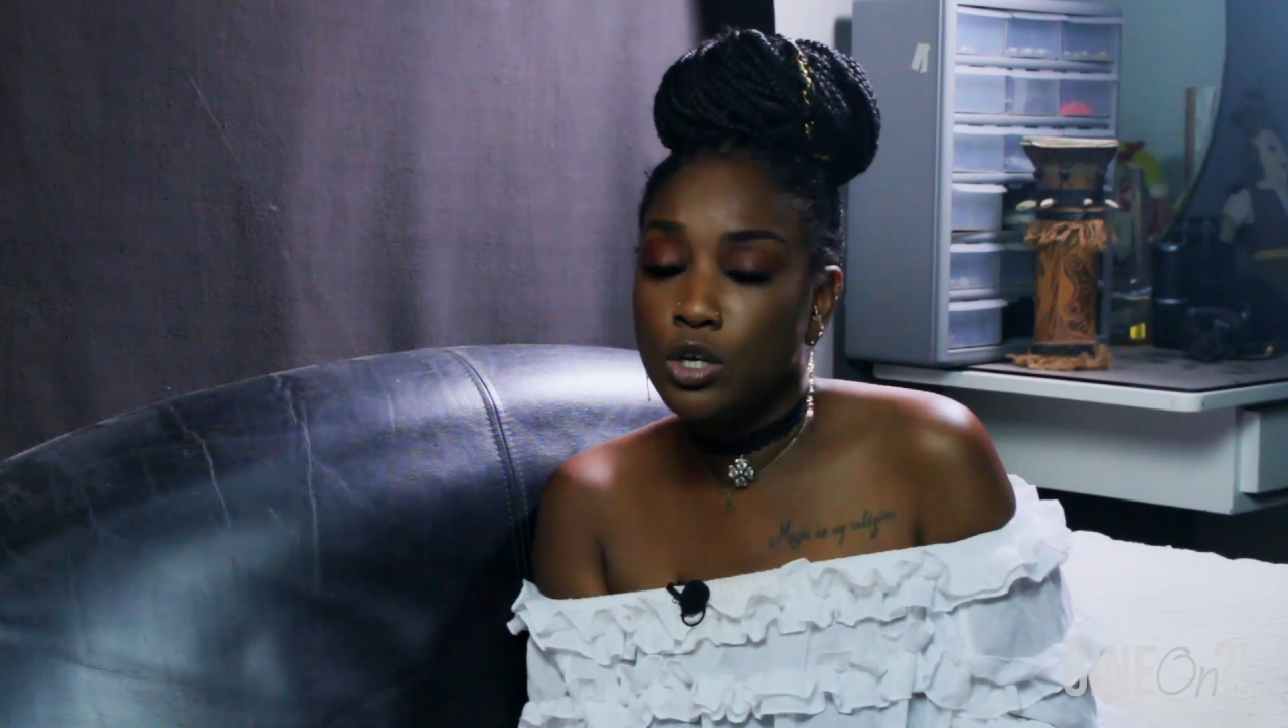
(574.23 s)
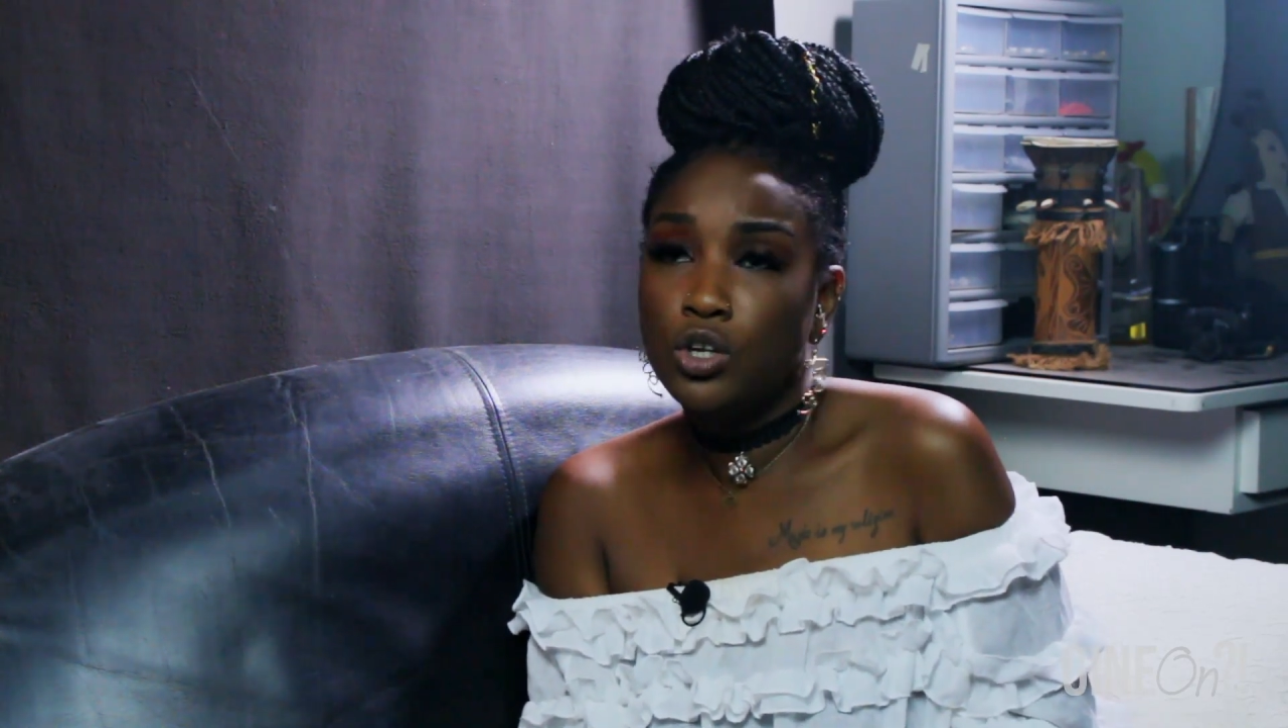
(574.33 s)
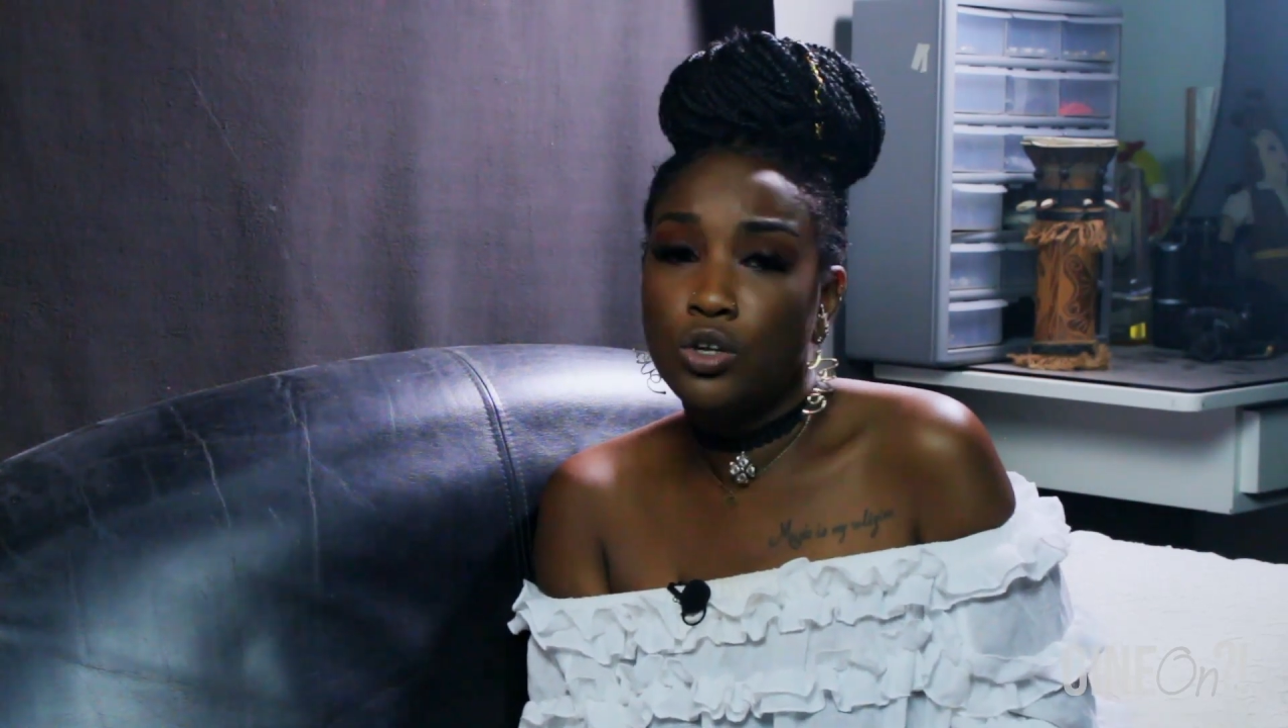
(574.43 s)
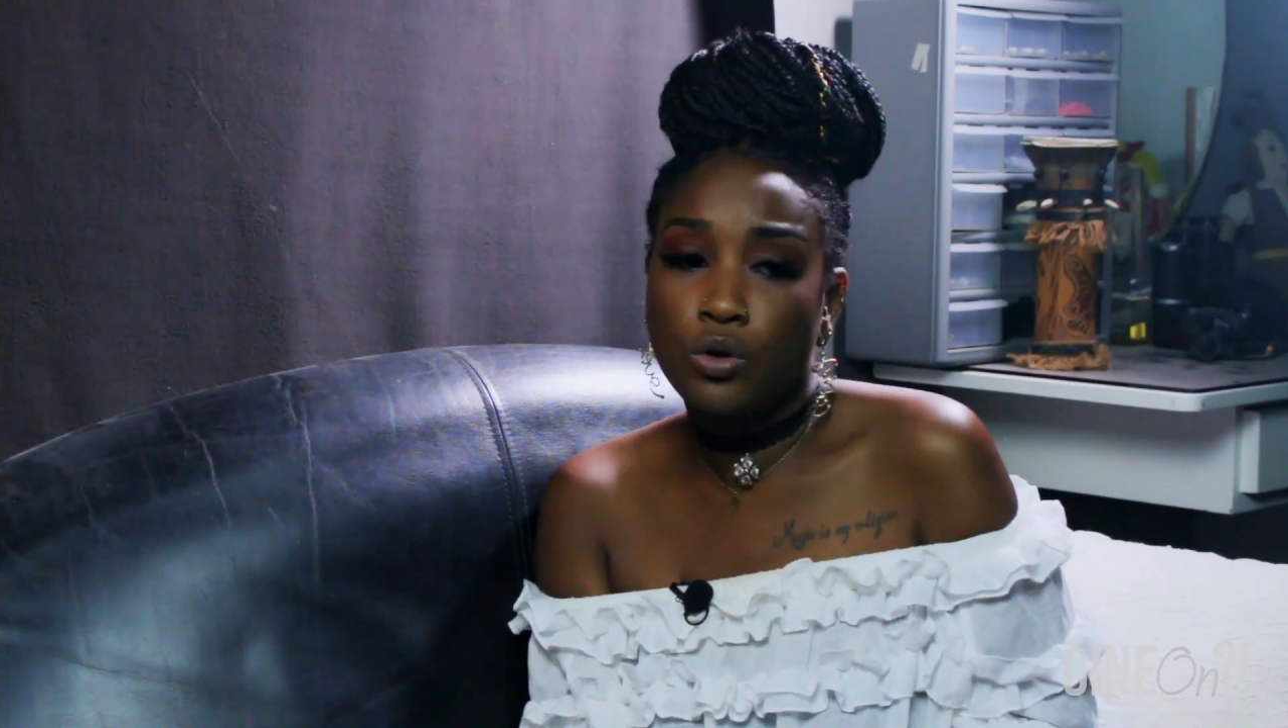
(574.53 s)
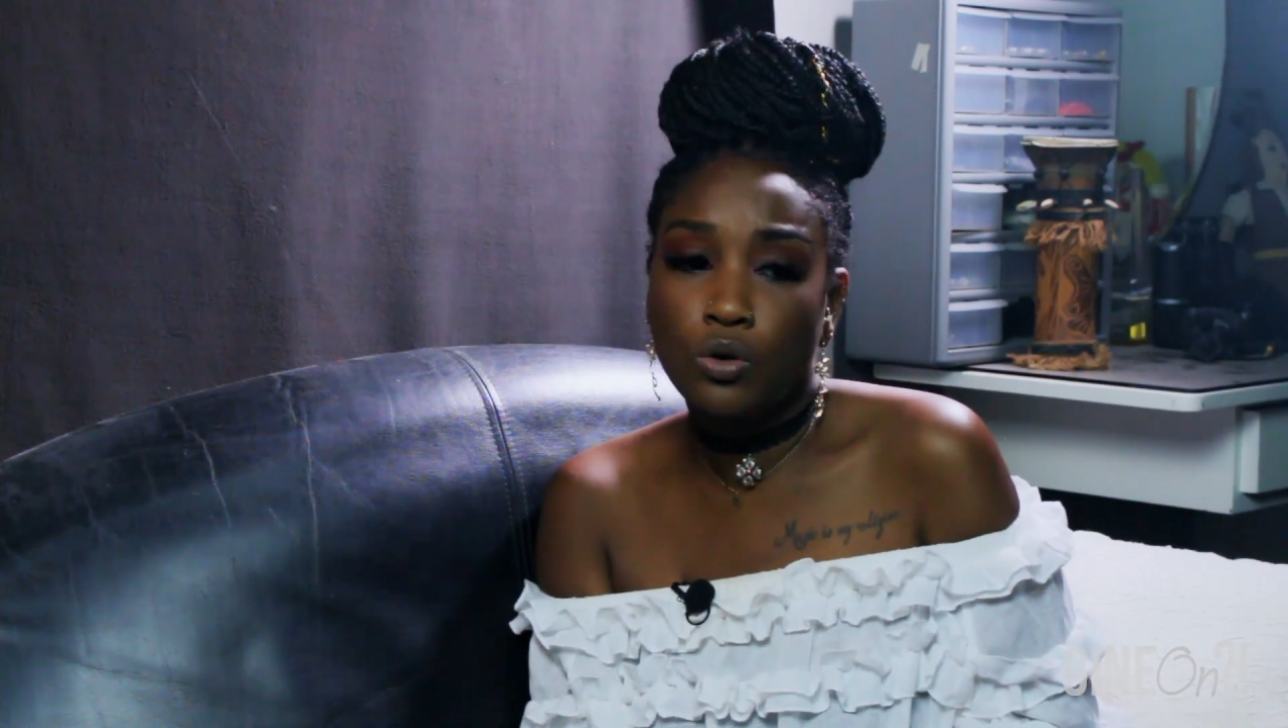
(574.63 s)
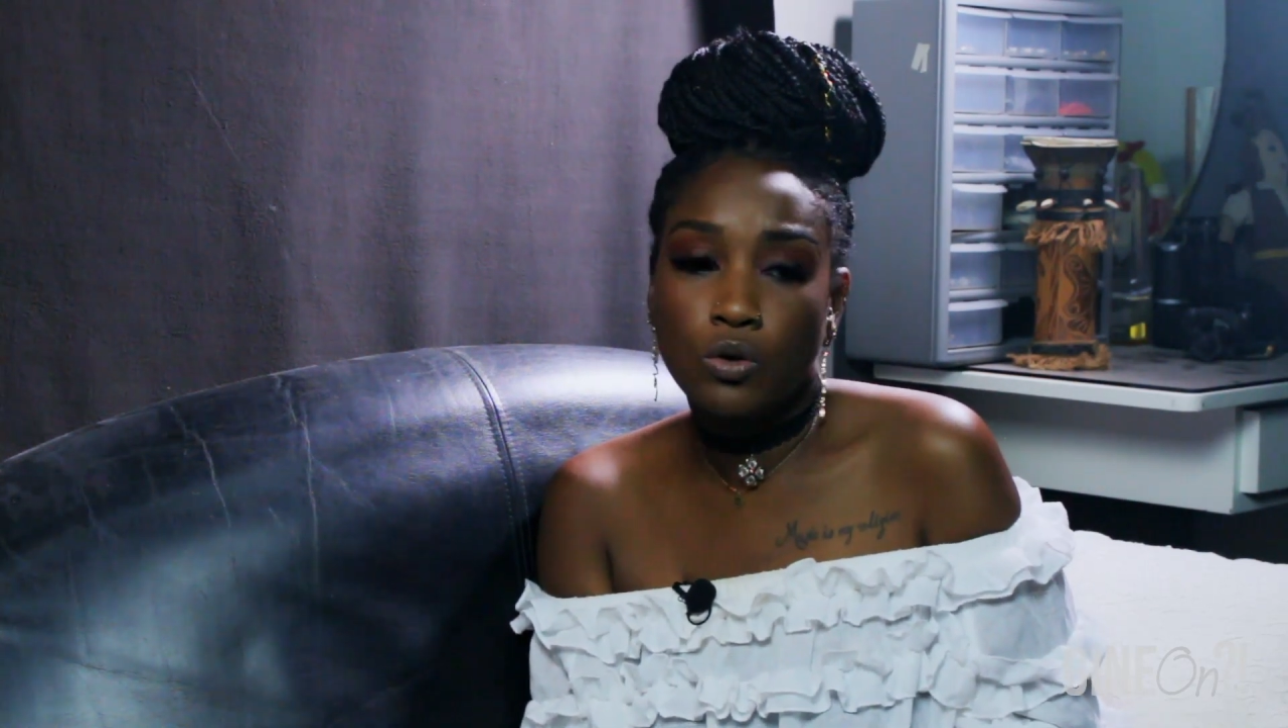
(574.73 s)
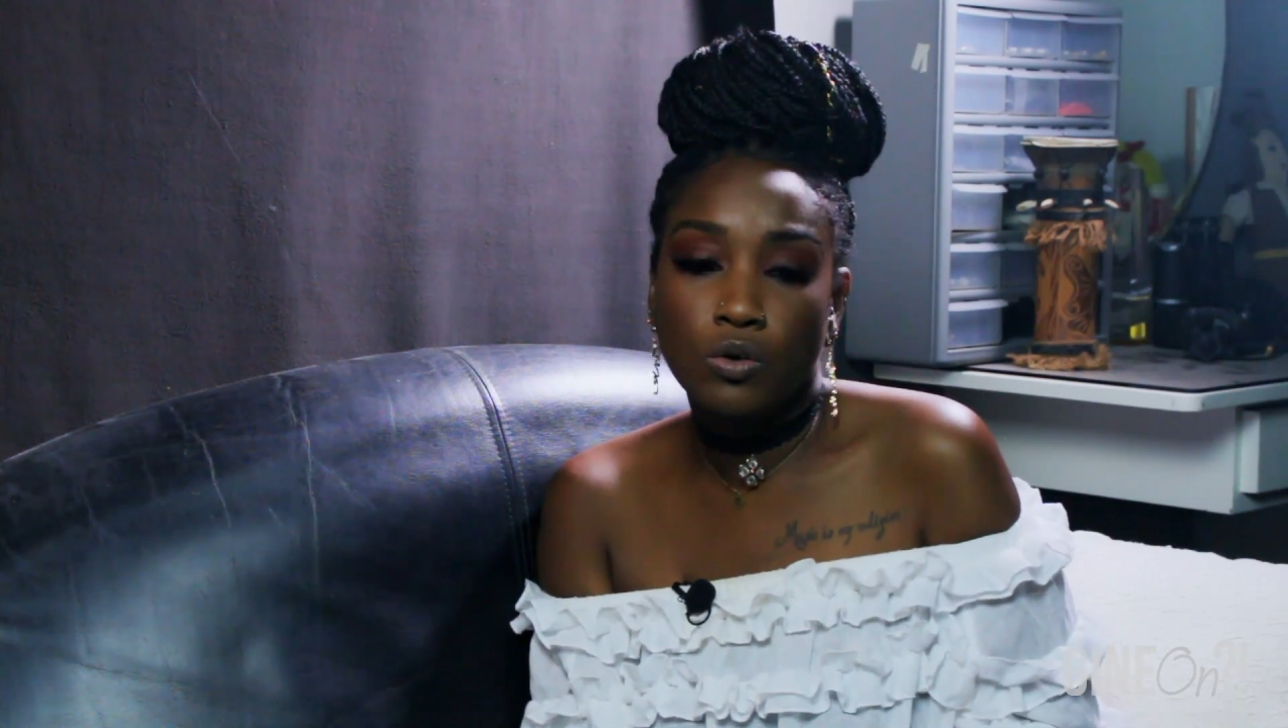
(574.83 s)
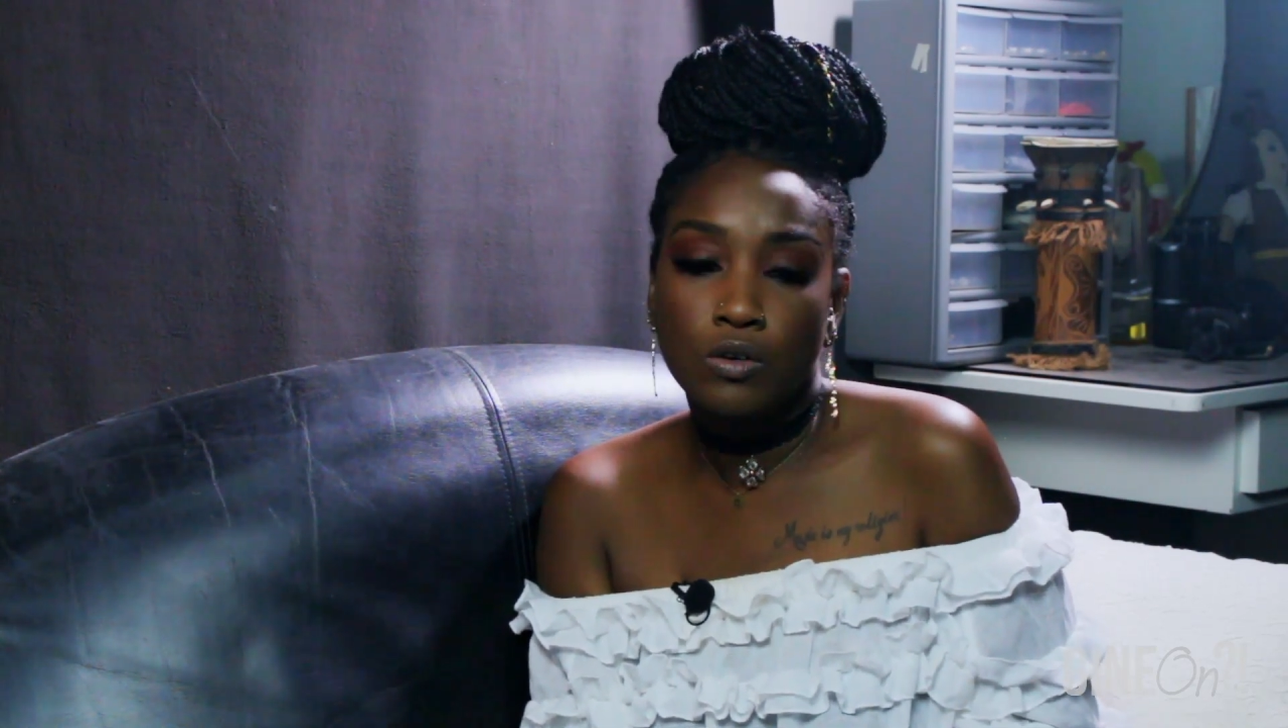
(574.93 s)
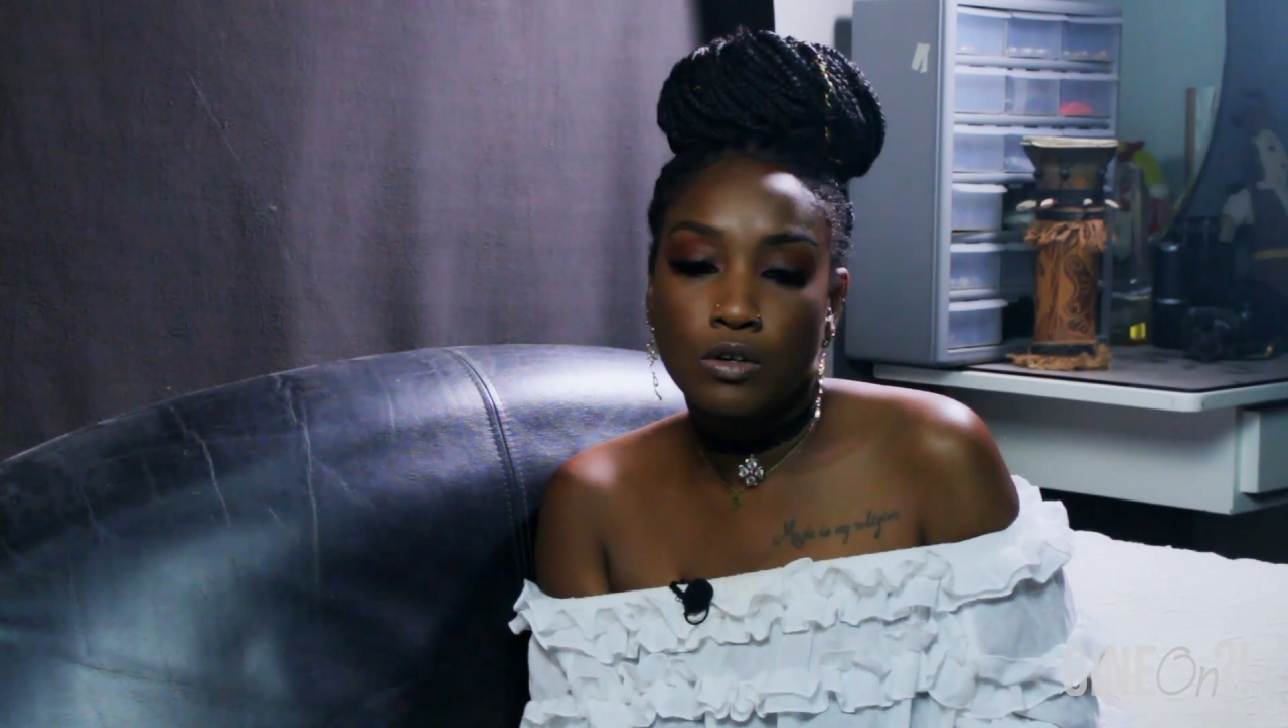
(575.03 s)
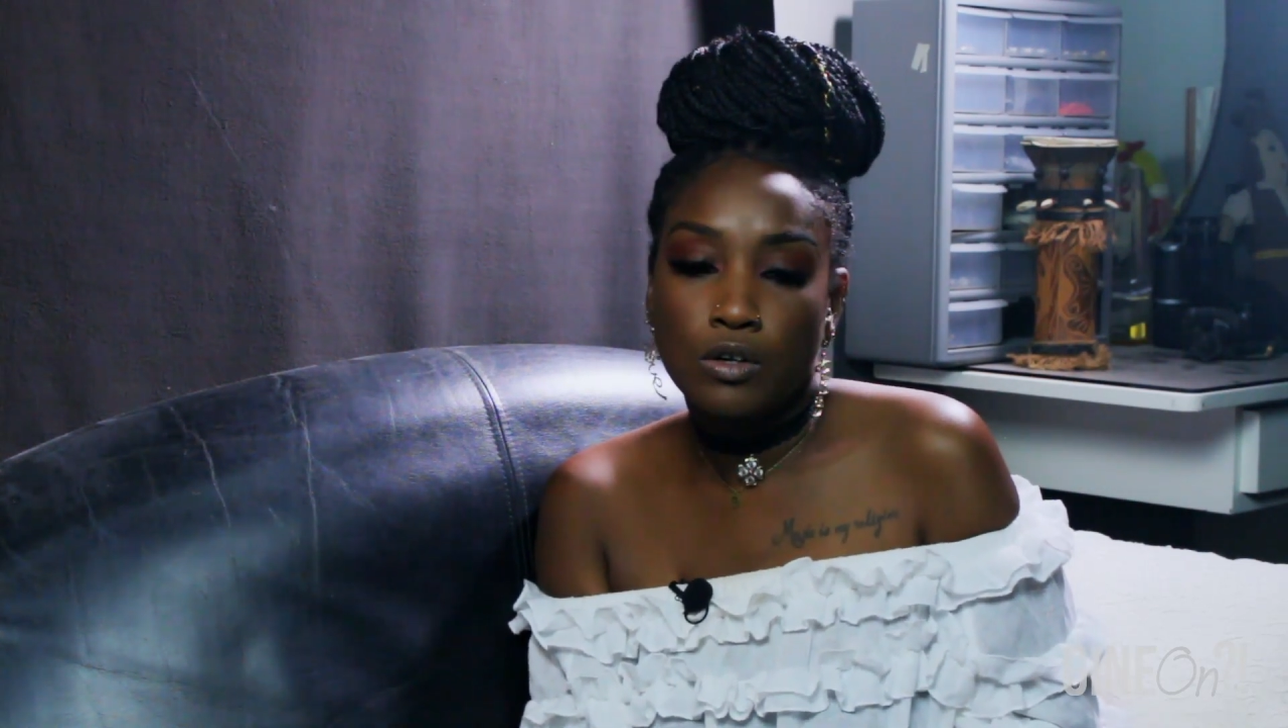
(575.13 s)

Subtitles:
you know.